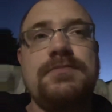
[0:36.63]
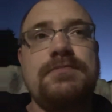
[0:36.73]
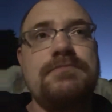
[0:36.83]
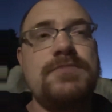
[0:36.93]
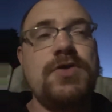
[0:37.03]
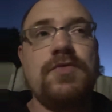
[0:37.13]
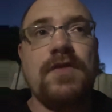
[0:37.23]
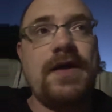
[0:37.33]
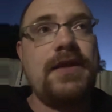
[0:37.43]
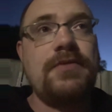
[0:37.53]

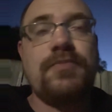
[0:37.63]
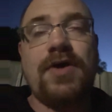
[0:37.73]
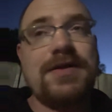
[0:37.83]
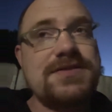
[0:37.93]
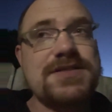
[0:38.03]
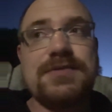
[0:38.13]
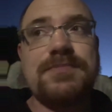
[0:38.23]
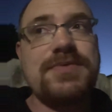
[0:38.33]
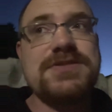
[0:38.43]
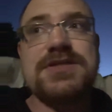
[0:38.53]
mutilated
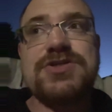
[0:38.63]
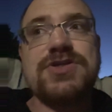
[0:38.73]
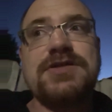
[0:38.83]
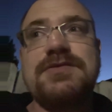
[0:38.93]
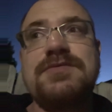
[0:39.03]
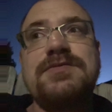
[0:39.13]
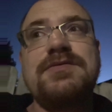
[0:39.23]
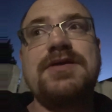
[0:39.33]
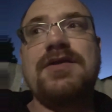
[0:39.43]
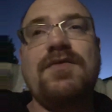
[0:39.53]
Protestant
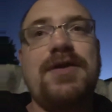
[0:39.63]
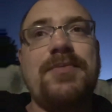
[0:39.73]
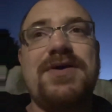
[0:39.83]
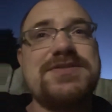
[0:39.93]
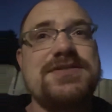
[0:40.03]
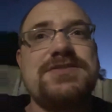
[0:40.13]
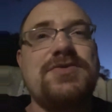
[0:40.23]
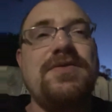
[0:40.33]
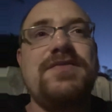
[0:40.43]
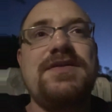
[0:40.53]
position that a lot of Protestants
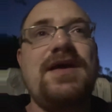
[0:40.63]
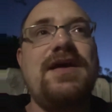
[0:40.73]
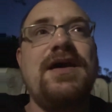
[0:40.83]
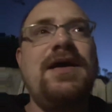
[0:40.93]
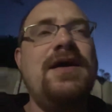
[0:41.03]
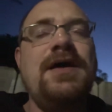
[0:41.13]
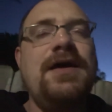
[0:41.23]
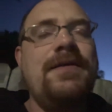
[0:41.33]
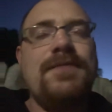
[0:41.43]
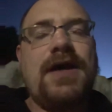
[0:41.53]
don't even take.
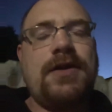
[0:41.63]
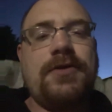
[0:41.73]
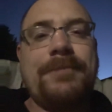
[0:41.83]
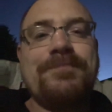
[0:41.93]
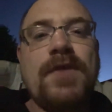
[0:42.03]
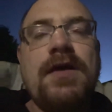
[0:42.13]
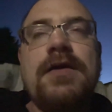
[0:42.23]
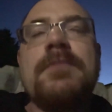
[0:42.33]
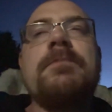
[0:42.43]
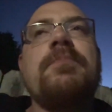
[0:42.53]
I don't
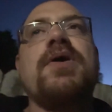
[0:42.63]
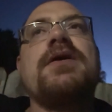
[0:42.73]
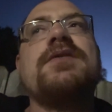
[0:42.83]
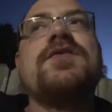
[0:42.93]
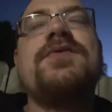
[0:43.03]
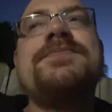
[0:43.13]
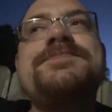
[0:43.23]
know. But